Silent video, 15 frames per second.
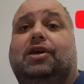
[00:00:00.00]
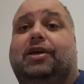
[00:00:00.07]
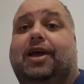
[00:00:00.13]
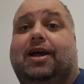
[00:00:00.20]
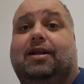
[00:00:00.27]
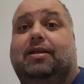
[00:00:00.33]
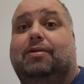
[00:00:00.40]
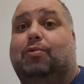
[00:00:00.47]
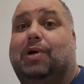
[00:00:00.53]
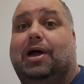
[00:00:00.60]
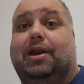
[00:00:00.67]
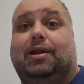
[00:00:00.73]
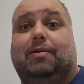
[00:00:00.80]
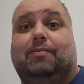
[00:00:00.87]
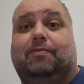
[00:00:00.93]
he get
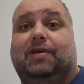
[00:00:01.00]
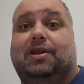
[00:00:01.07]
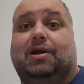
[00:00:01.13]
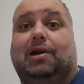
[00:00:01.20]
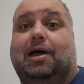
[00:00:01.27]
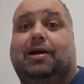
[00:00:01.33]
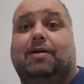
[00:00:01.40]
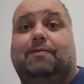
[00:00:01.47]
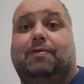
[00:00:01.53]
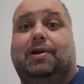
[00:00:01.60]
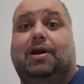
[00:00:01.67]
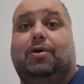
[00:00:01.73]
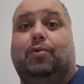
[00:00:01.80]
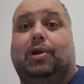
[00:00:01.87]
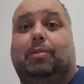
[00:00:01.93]
one lucky
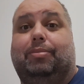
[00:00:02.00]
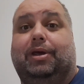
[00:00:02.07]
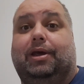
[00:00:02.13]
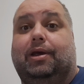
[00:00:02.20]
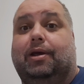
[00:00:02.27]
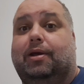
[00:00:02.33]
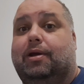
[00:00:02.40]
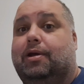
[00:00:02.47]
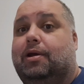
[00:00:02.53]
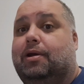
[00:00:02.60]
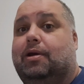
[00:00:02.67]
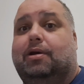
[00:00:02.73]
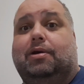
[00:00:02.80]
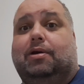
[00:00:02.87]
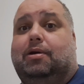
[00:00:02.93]
winner will be
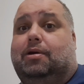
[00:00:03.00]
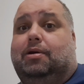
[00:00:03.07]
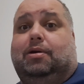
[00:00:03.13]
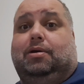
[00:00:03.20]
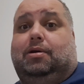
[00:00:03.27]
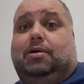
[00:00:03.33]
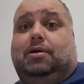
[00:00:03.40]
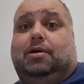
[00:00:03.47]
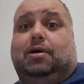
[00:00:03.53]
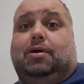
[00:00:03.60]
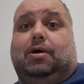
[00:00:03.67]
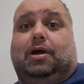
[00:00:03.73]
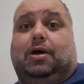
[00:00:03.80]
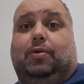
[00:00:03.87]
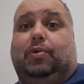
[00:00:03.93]

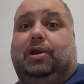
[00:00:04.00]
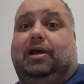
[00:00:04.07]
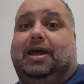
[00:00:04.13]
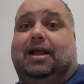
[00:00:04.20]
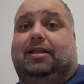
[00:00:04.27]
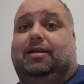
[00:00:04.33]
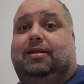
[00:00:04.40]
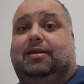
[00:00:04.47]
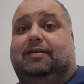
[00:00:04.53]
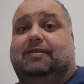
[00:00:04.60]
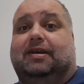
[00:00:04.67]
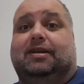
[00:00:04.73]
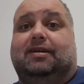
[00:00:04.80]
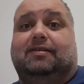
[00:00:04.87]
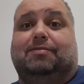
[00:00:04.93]
will get
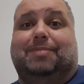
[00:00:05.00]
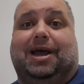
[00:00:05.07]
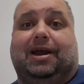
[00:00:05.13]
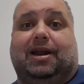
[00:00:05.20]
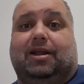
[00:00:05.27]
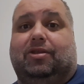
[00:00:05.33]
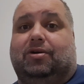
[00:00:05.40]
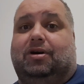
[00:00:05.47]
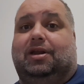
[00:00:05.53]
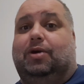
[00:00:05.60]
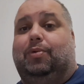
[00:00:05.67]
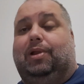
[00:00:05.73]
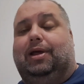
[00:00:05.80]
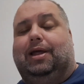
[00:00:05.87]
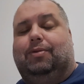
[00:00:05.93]
this and this magnet, or
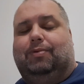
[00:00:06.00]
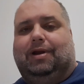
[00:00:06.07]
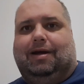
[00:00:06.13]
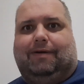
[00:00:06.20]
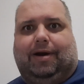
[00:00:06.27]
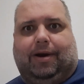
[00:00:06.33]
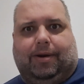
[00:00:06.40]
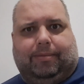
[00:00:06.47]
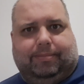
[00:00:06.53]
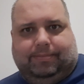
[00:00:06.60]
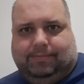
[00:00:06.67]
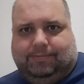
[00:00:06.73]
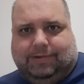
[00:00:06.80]
they will get whatever,